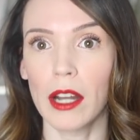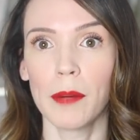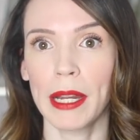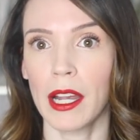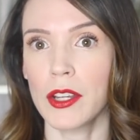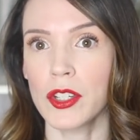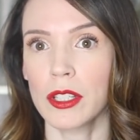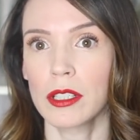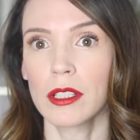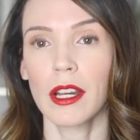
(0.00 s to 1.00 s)
Oh my gosh,
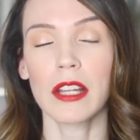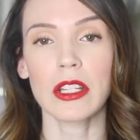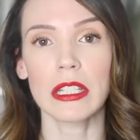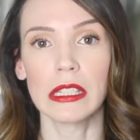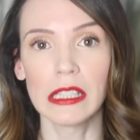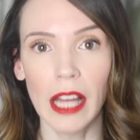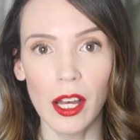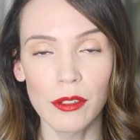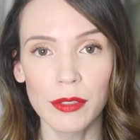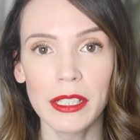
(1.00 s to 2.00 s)
I just
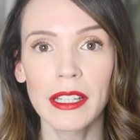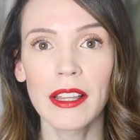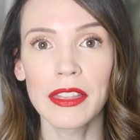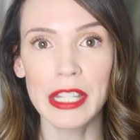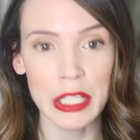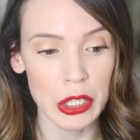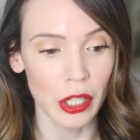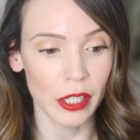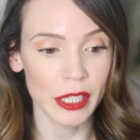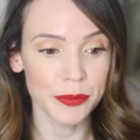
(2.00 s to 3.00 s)
love this
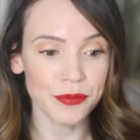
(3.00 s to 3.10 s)
look.